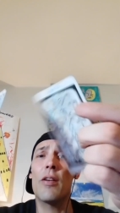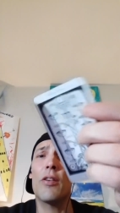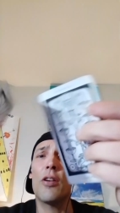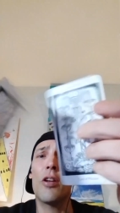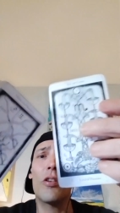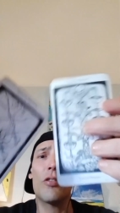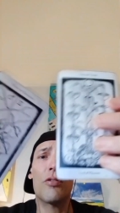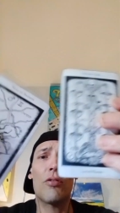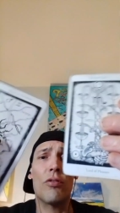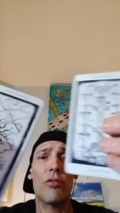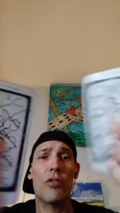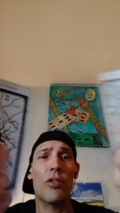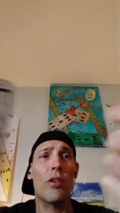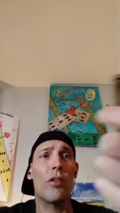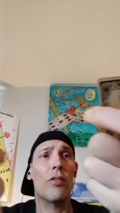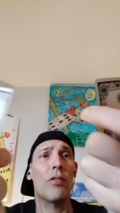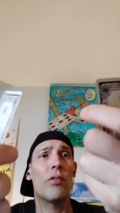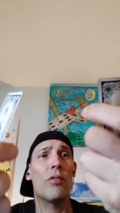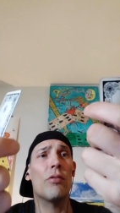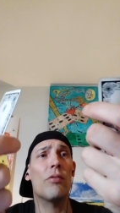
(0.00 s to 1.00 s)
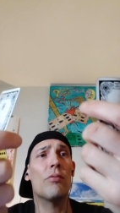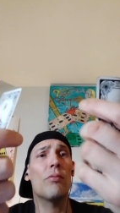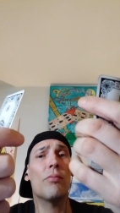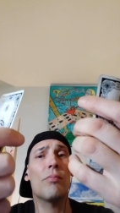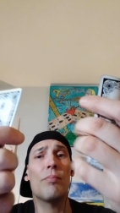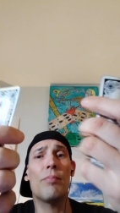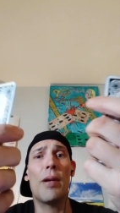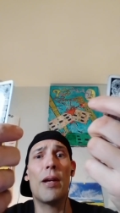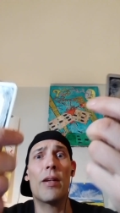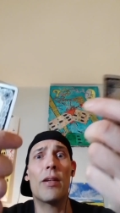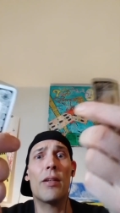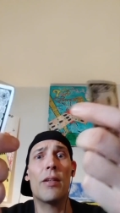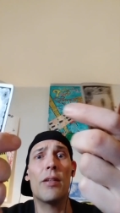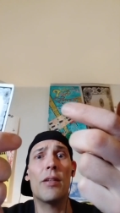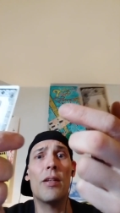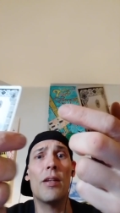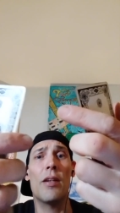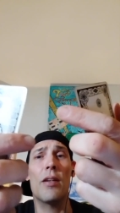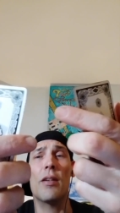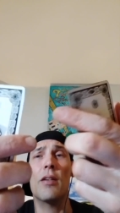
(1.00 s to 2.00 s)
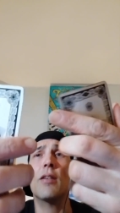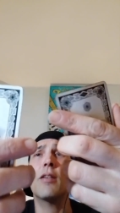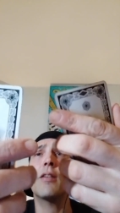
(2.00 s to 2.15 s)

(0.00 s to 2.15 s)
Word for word: nostril gel back in the day.